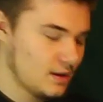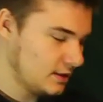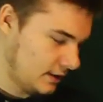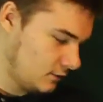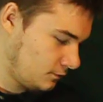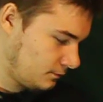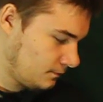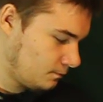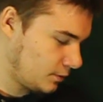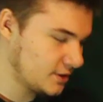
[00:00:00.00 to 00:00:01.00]
Now,
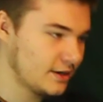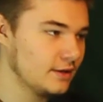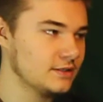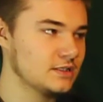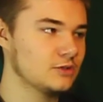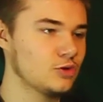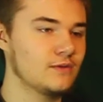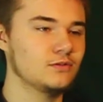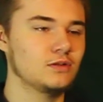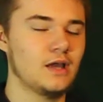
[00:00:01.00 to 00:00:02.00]
particulates can
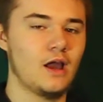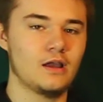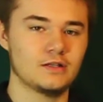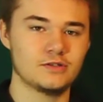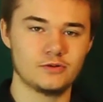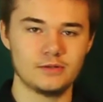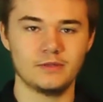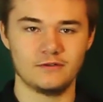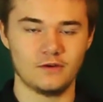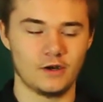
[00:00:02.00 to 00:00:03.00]
travel
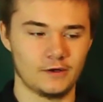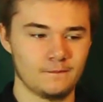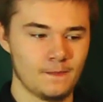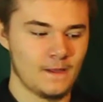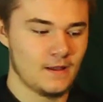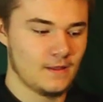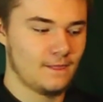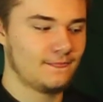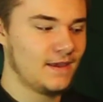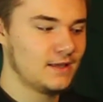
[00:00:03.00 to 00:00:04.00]
extremely far.
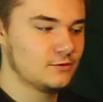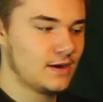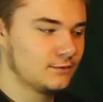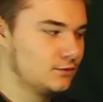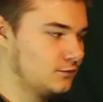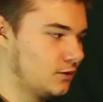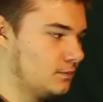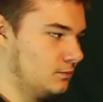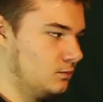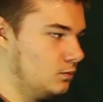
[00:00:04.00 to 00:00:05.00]
They can travel
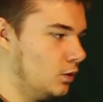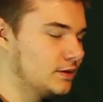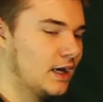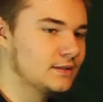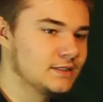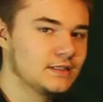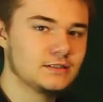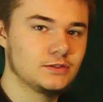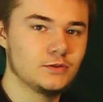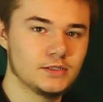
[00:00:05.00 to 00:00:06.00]
from one
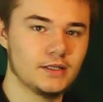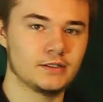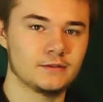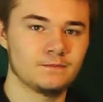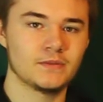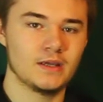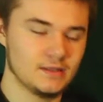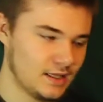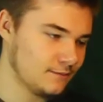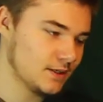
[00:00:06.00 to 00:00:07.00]
continent to another.
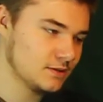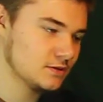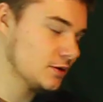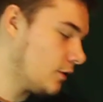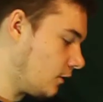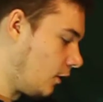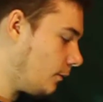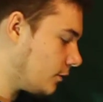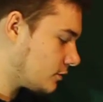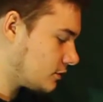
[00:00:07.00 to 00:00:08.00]
That means
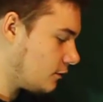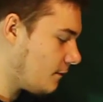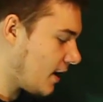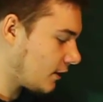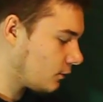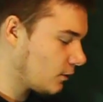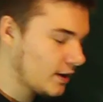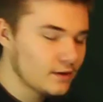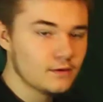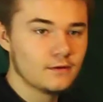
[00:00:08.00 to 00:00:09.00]
almost no matter
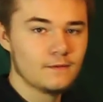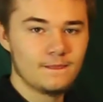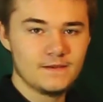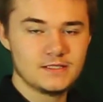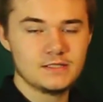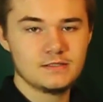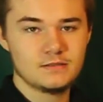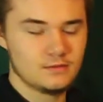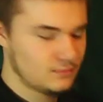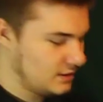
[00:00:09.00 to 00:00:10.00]
where
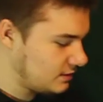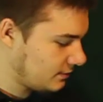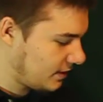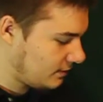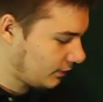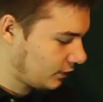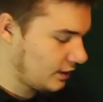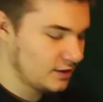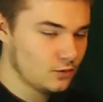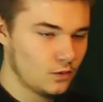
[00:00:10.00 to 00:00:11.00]
these are being
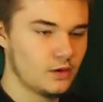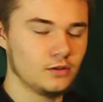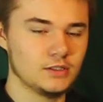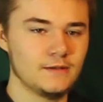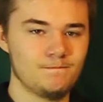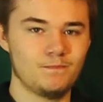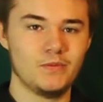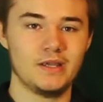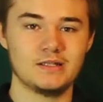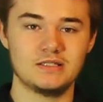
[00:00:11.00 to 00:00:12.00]
burnt in the world,
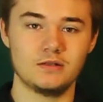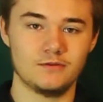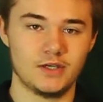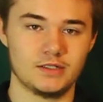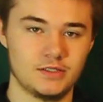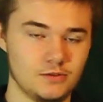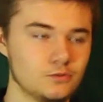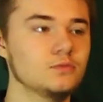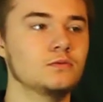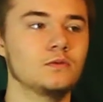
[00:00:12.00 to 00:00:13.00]
it can still affect
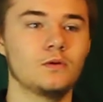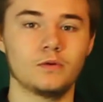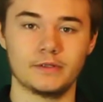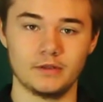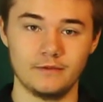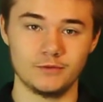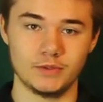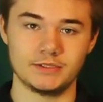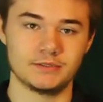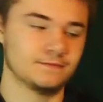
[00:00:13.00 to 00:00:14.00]
you or your loved
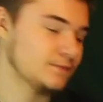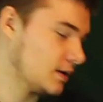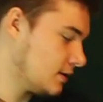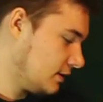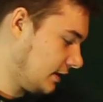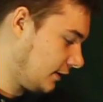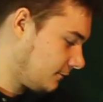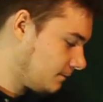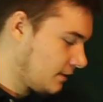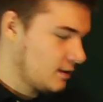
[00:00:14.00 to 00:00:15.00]
ones.
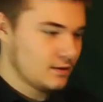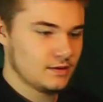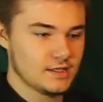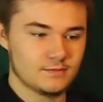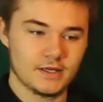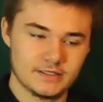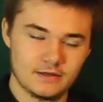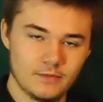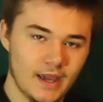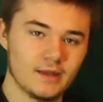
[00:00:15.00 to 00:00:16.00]
Now, this might
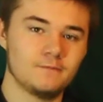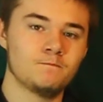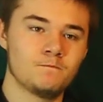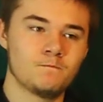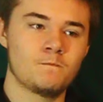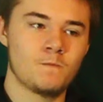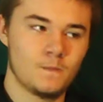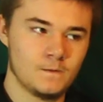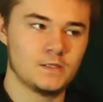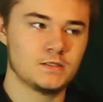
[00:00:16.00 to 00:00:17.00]
sound bad.
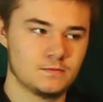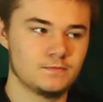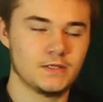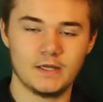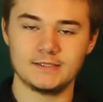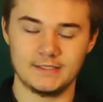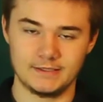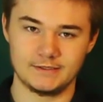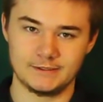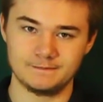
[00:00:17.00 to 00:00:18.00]
That's because it
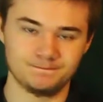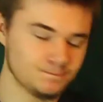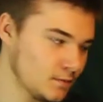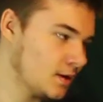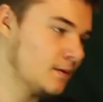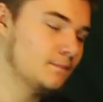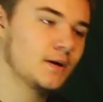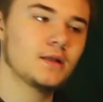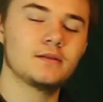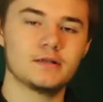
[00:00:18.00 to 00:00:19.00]
is.
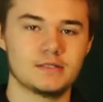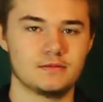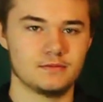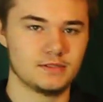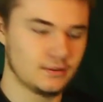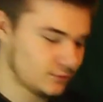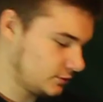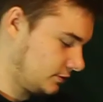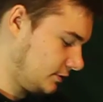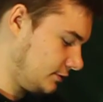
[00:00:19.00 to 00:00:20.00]
But there's
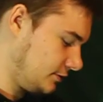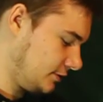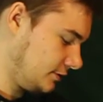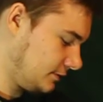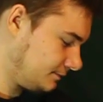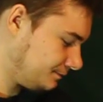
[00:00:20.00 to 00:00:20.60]
several solutions.